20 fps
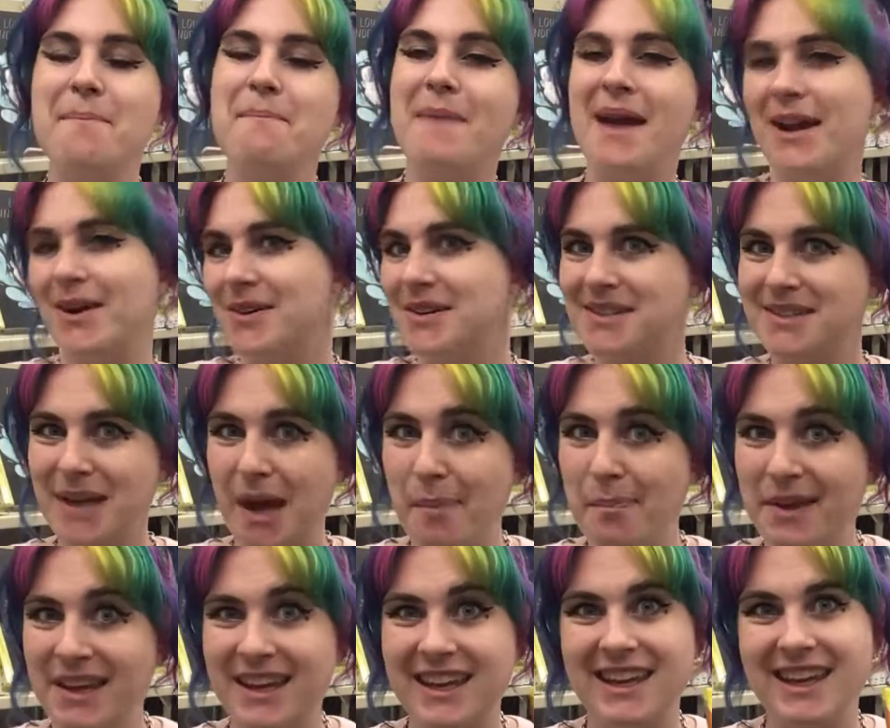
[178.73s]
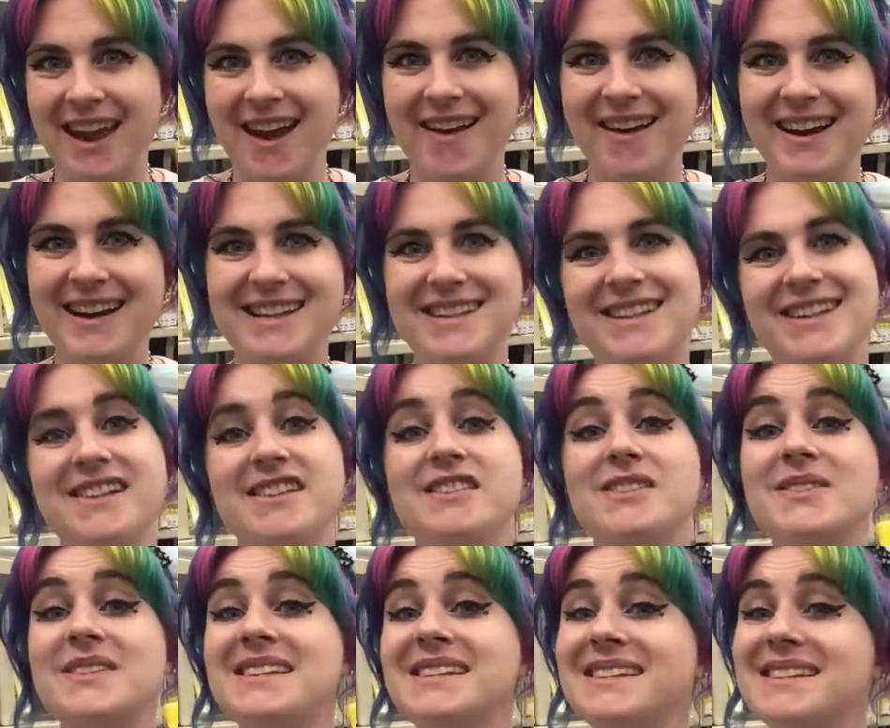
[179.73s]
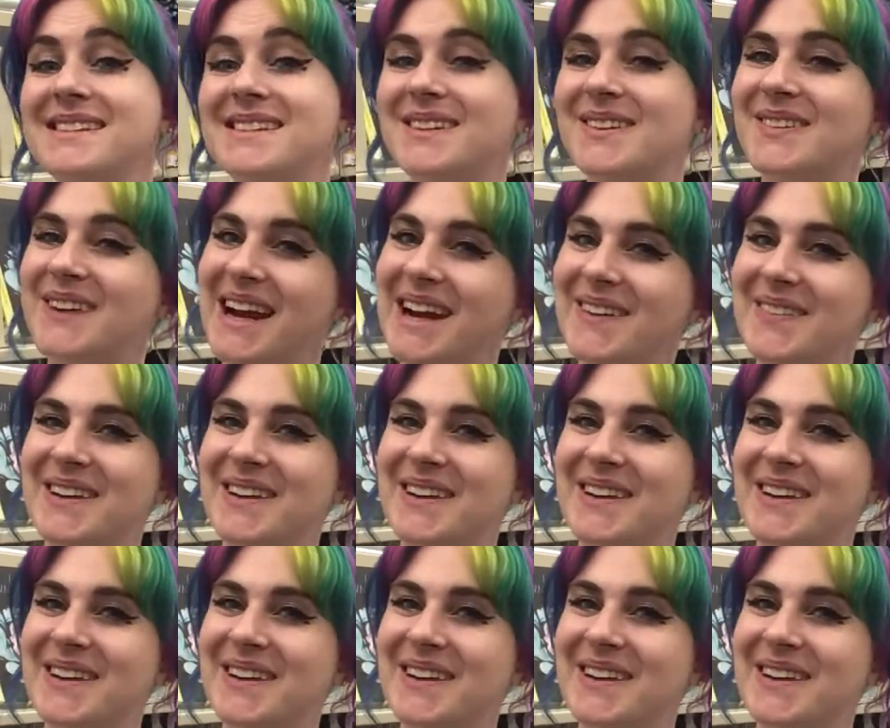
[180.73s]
microscopic characters. So this is a great